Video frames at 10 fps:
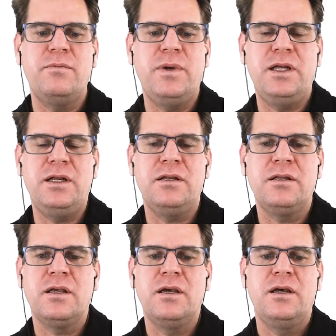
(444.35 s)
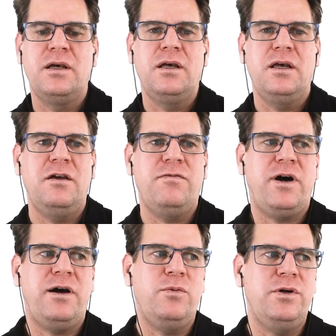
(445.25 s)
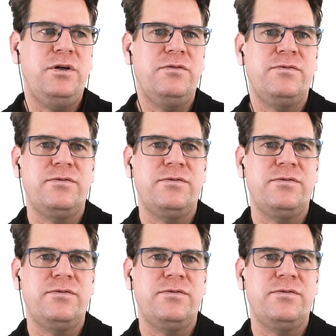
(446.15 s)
Meaning, if I would have